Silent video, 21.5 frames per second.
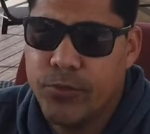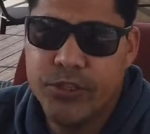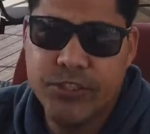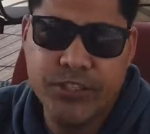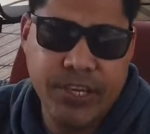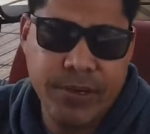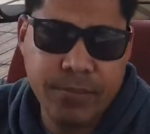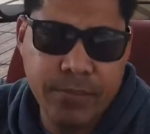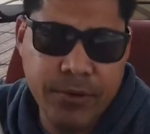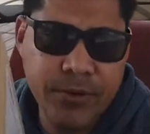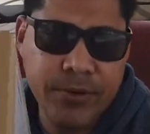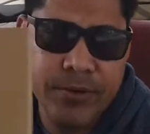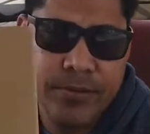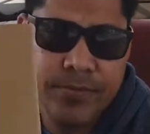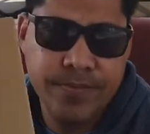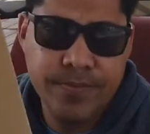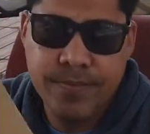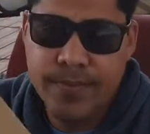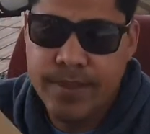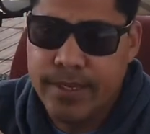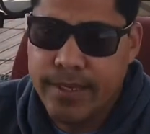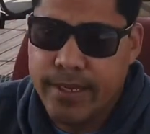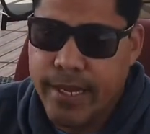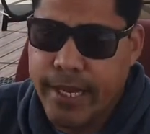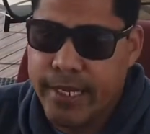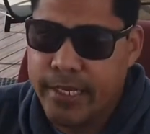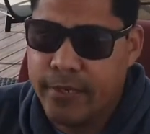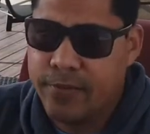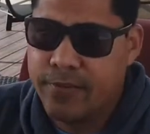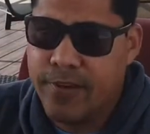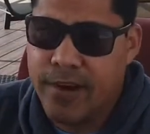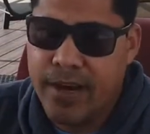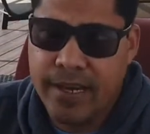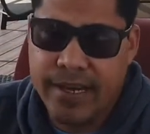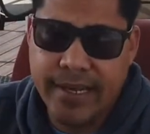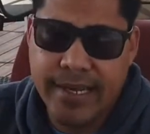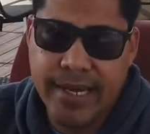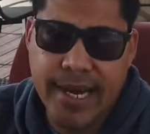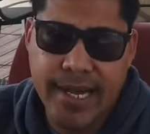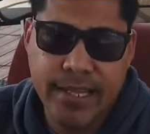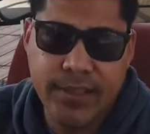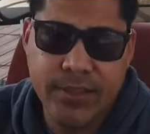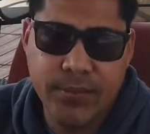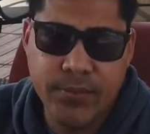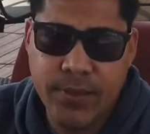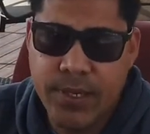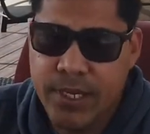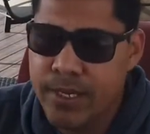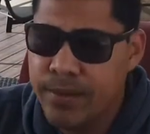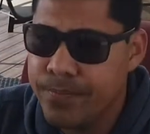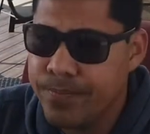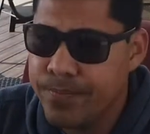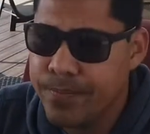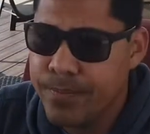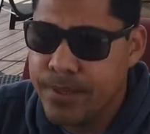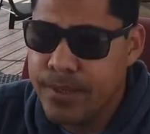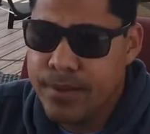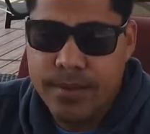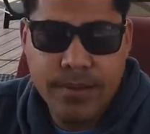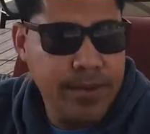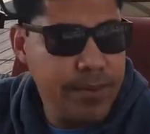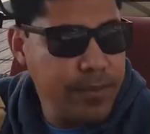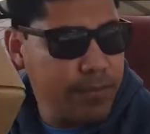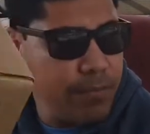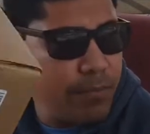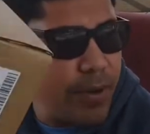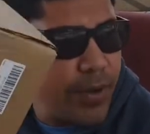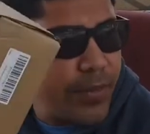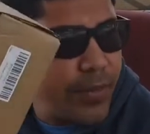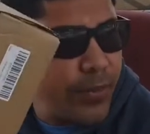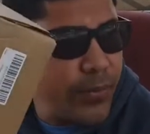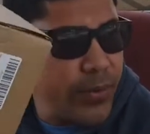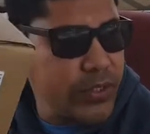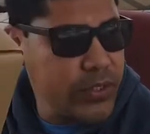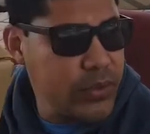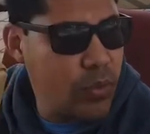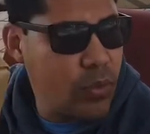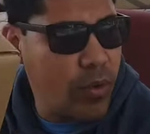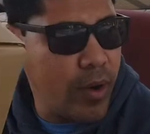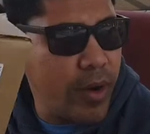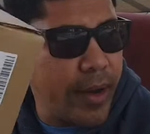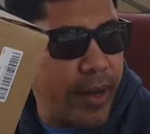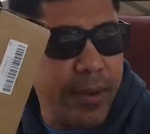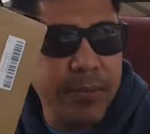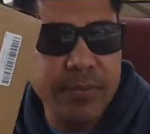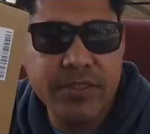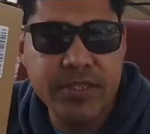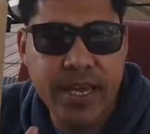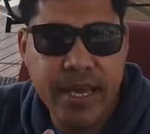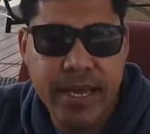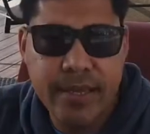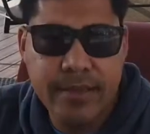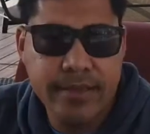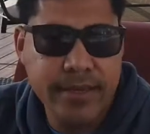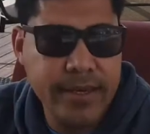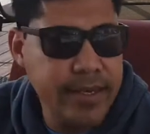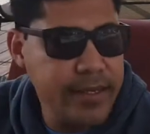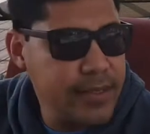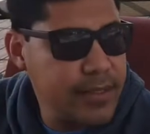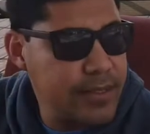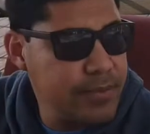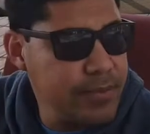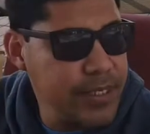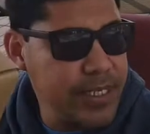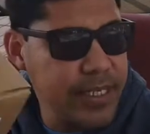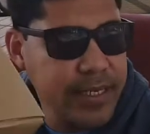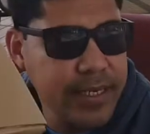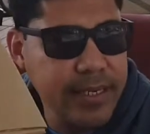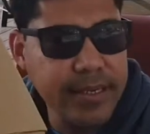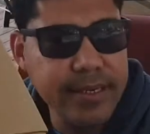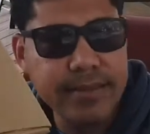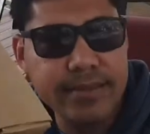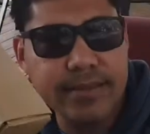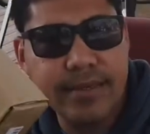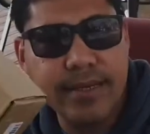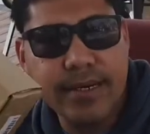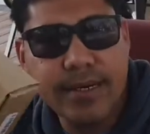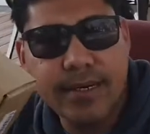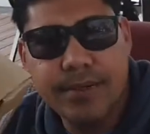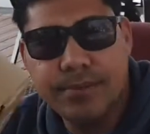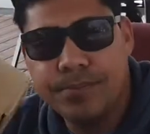December, and they finally got it to me. But the reason why I'm saying this, because